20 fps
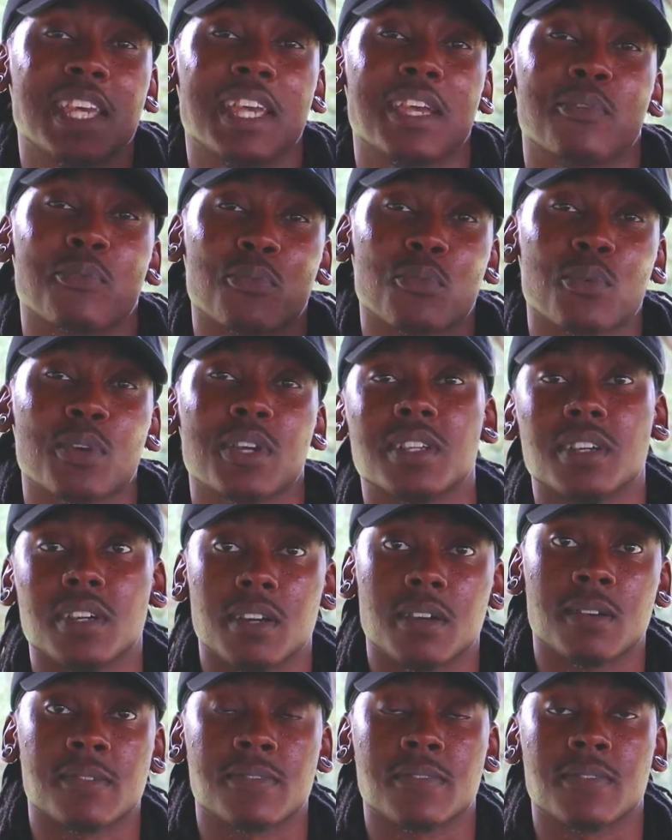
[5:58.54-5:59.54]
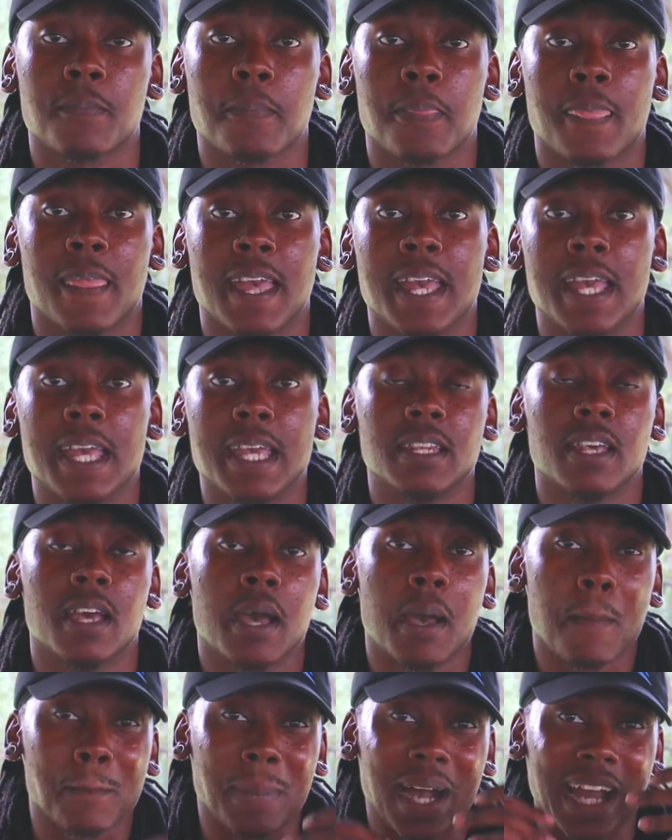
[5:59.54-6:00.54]
get rid of. And
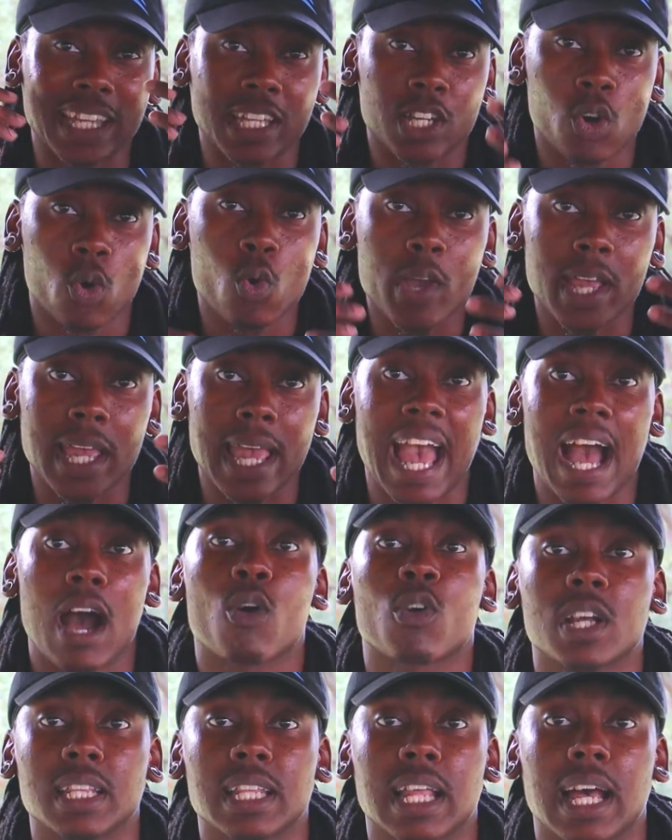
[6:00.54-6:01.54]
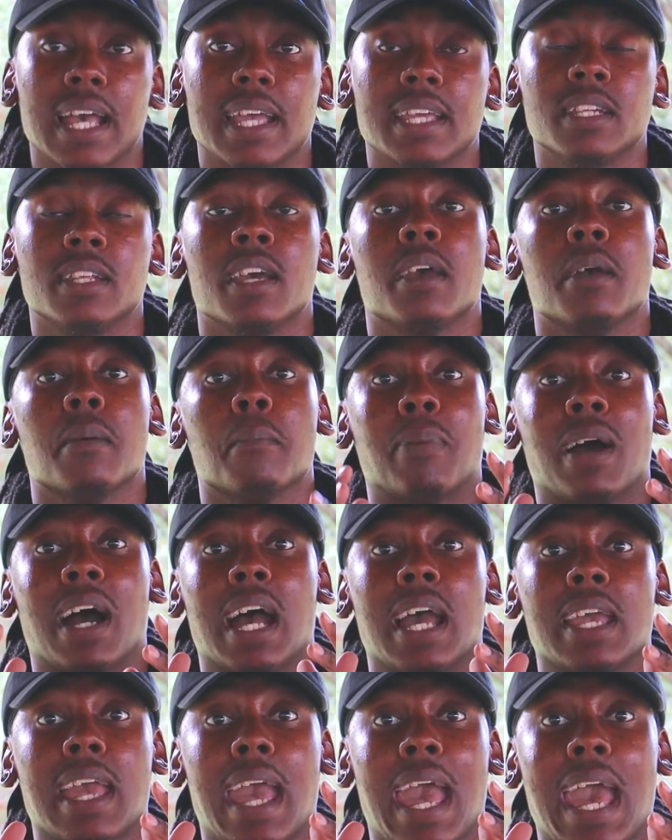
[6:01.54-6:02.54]
by going alkaline, by